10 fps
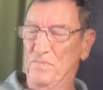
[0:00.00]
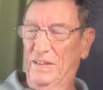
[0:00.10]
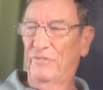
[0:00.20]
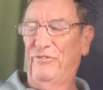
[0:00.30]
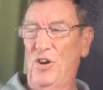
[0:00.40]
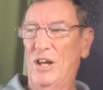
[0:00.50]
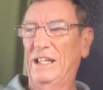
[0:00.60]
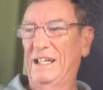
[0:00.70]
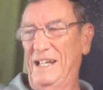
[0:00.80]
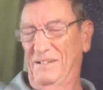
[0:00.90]

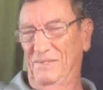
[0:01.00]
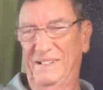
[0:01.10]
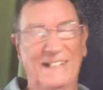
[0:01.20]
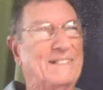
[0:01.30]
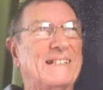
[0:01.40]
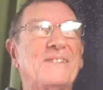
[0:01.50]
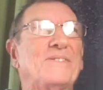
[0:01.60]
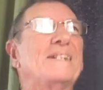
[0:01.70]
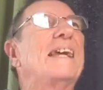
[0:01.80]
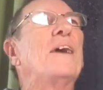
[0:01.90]
Finally, it's
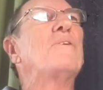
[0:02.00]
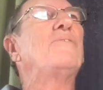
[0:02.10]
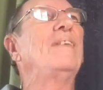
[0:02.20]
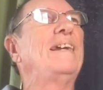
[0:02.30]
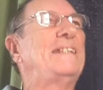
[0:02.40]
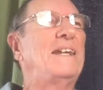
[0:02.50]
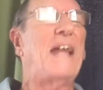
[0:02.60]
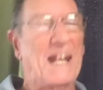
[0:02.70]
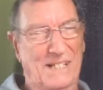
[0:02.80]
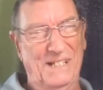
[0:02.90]
interesting how he did
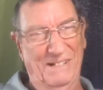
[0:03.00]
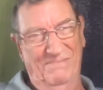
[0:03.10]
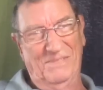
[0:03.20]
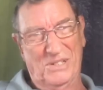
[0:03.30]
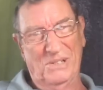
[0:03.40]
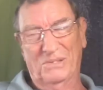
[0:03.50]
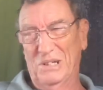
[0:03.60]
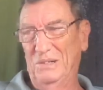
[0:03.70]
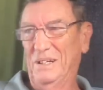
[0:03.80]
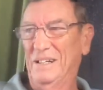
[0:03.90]
actually still
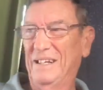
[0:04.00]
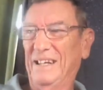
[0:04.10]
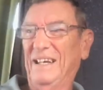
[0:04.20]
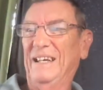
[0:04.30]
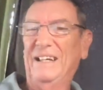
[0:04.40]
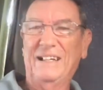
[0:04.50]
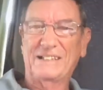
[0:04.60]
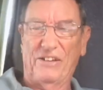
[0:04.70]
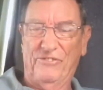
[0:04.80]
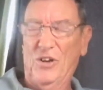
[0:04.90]
do it.
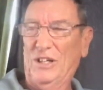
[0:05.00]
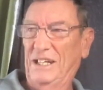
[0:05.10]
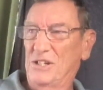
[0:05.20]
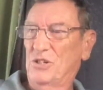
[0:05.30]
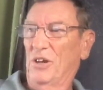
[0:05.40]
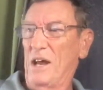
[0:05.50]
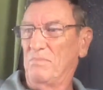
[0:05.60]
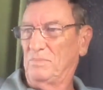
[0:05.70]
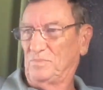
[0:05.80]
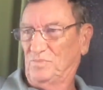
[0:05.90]
So finally he stood up
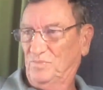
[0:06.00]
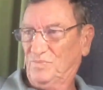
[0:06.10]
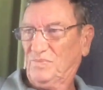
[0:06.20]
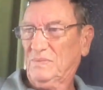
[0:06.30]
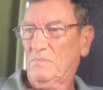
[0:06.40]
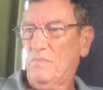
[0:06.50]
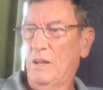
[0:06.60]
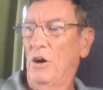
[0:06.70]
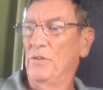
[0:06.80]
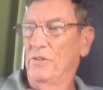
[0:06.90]

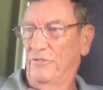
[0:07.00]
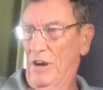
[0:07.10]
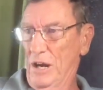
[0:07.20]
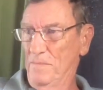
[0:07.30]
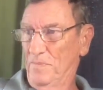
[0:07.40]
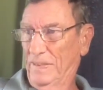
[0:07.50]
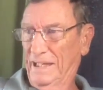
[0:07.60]
on the frame.